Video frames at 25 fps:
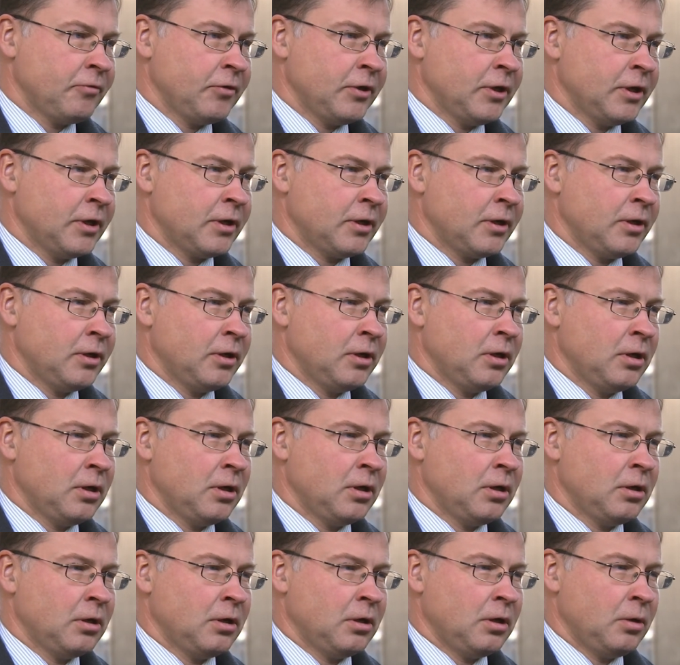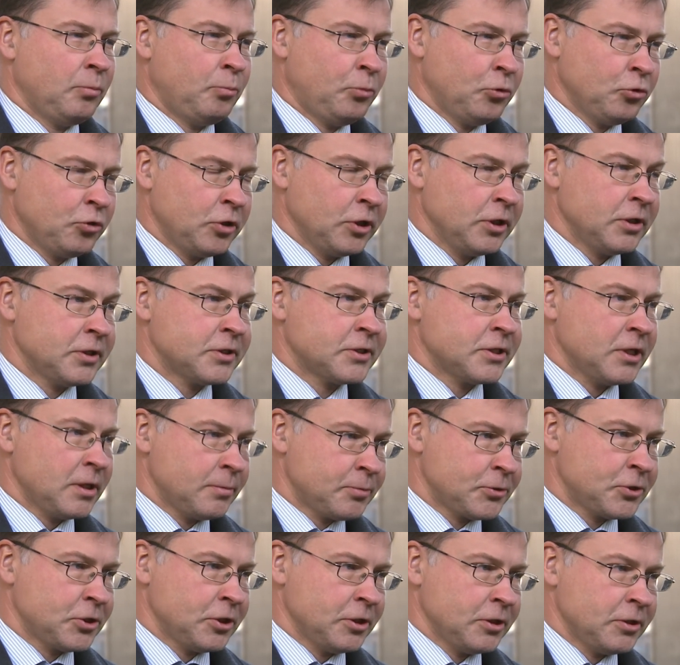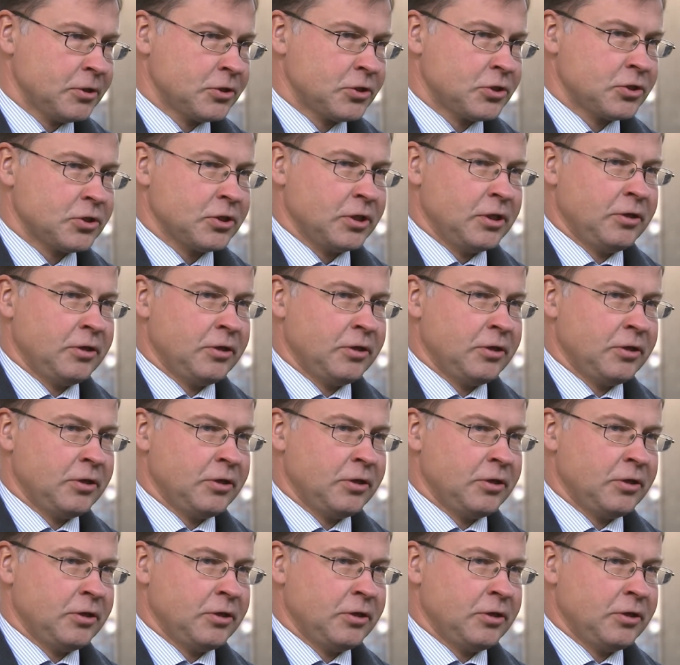we are putting substance